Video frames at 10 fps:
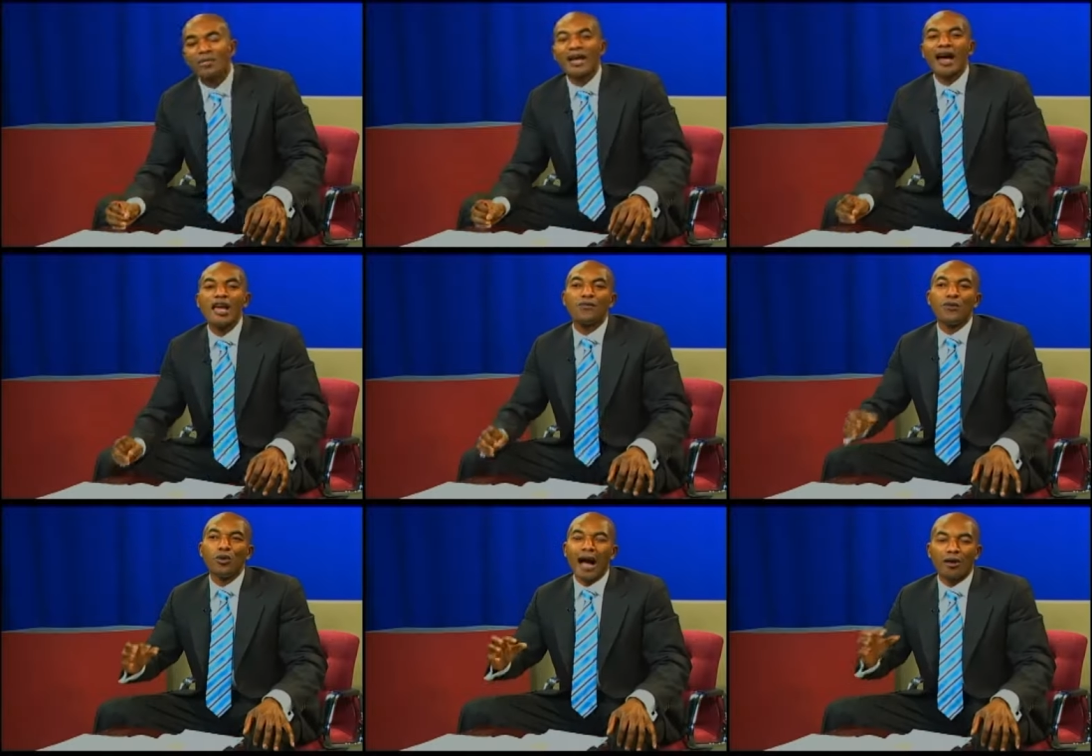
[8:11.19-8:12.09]
that if
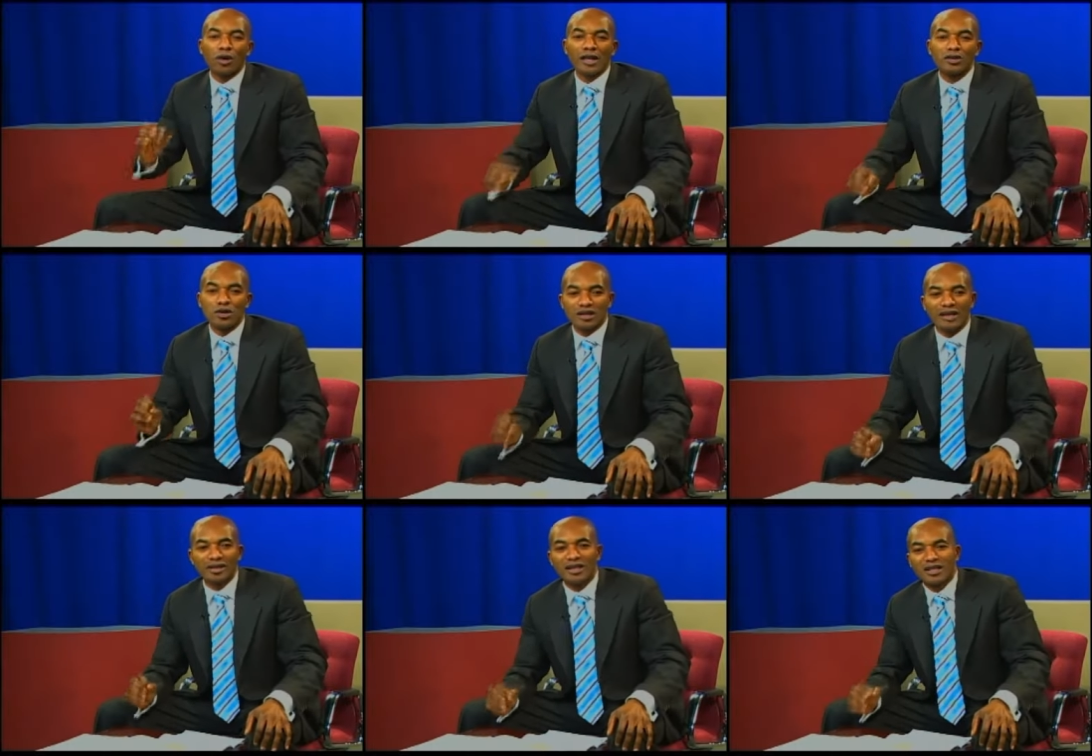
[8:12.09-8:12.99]
you according to
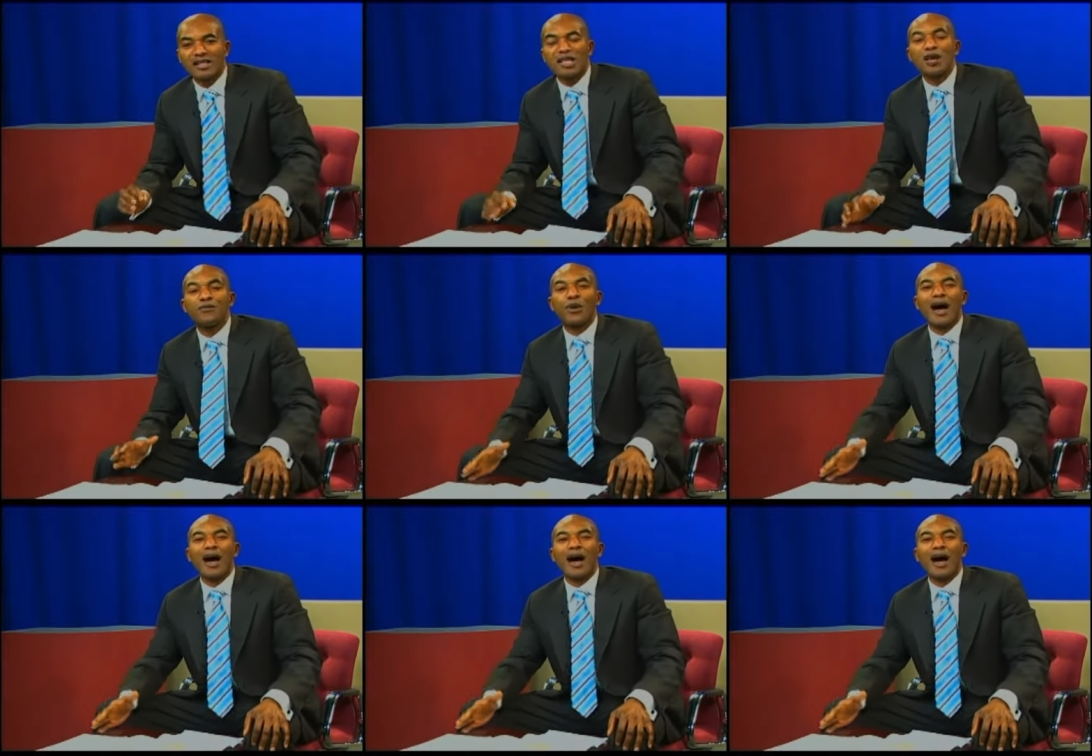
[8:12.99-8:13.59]
statistics if you